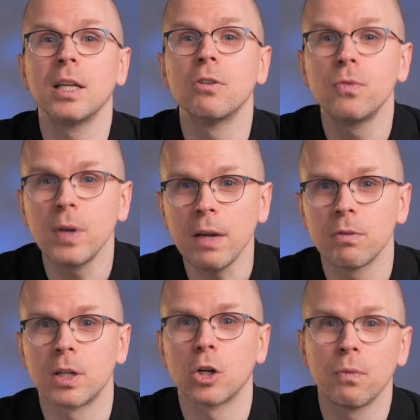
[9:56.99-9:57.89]
in
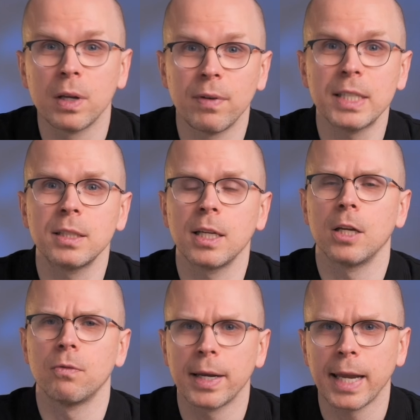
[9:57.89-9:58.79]
favor of investing
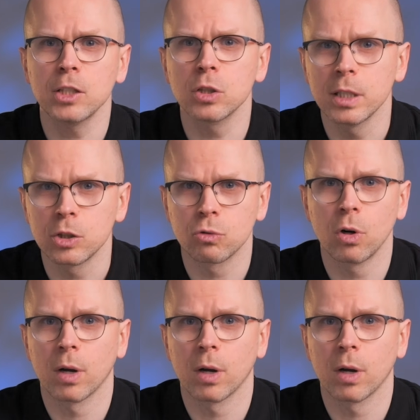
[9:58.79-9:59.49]
in financially strong